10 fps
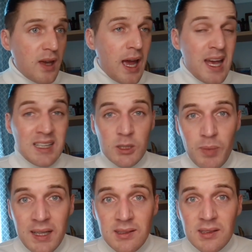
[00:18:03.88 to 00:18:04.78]
of
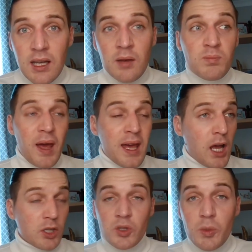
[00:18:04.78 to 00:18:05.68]
expense and
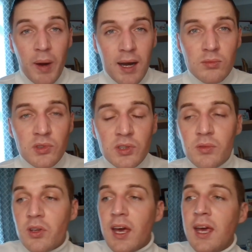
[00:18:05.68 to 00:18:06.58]
paying hundreds of pounds,
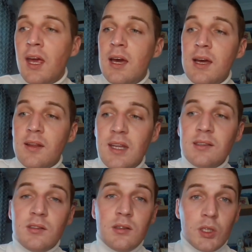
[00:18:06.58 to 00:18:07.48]
okay,
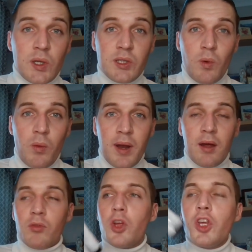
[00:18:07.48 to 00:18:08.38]
this, twenty-one
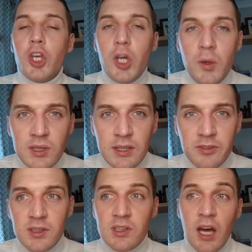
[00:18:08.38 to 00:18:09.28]
pounds, huge
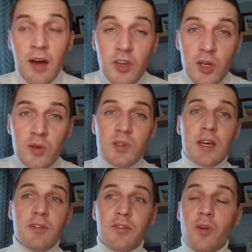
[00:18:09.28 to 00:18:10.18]
difference. I've
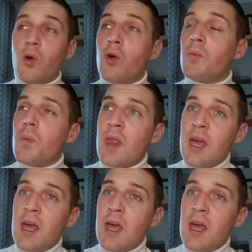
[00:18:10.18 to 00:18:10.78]
used it for,